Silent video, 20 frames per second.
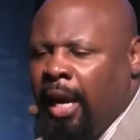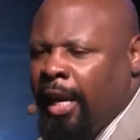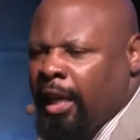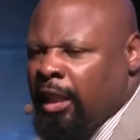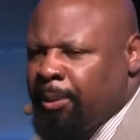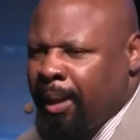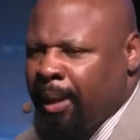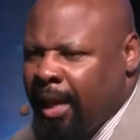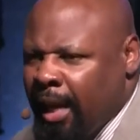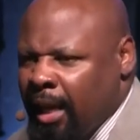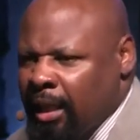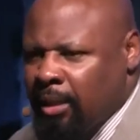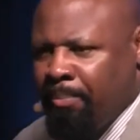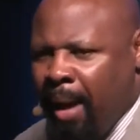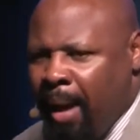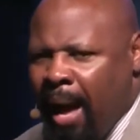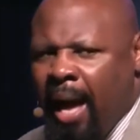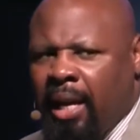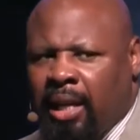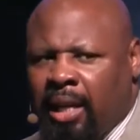is because
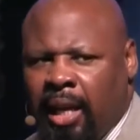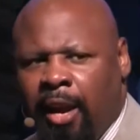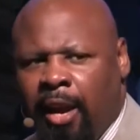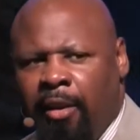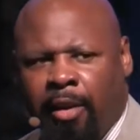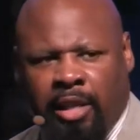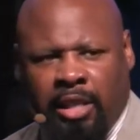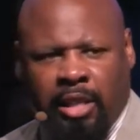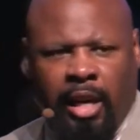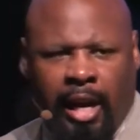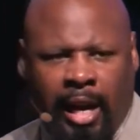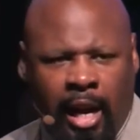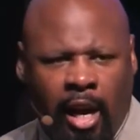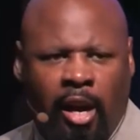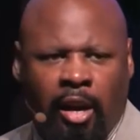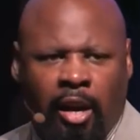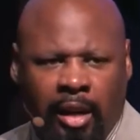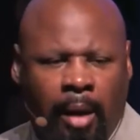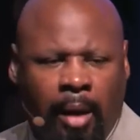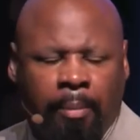my character
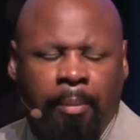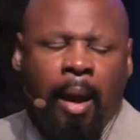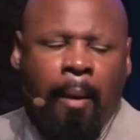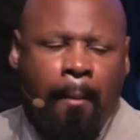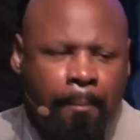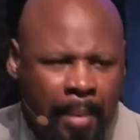held up,